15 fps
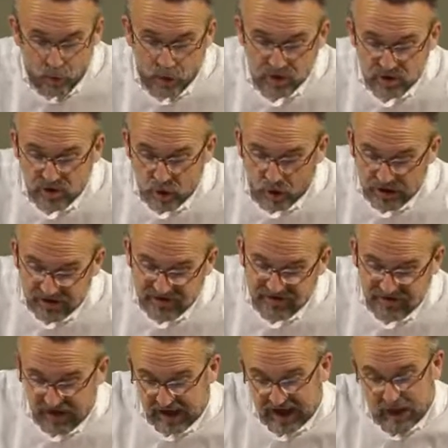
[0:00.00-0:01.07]
what John is
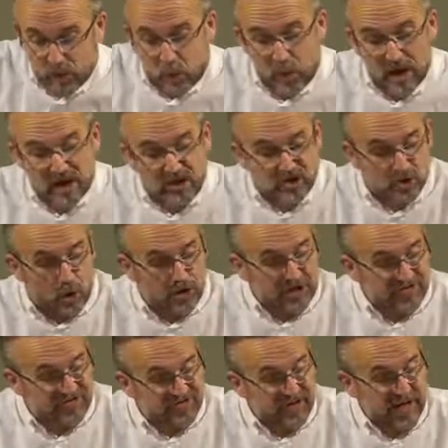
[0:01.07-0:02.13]
saying and where
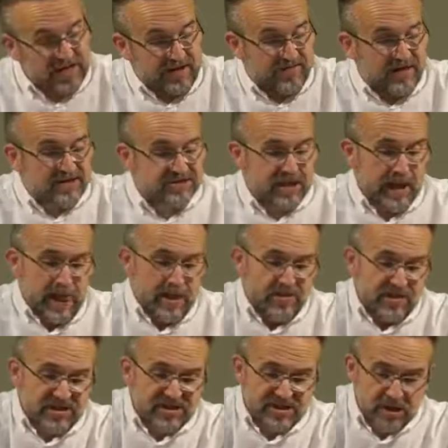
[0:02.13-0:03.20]
John is saying it.
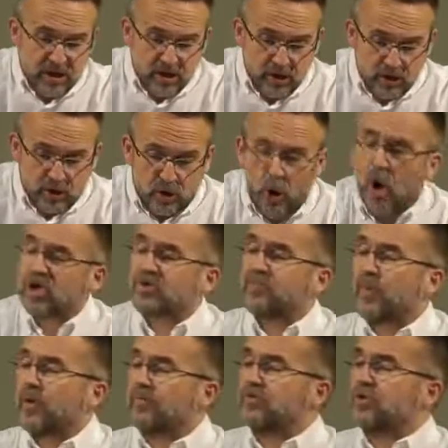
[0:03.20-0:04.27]
This
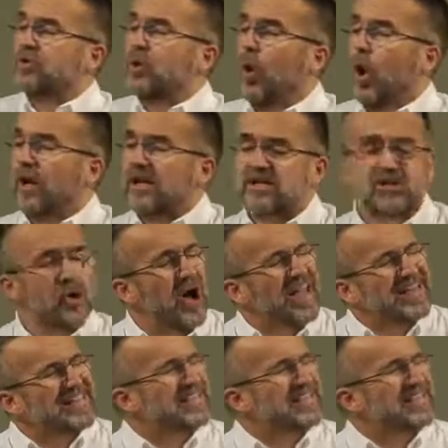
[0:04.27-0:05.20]
Gospel of John is not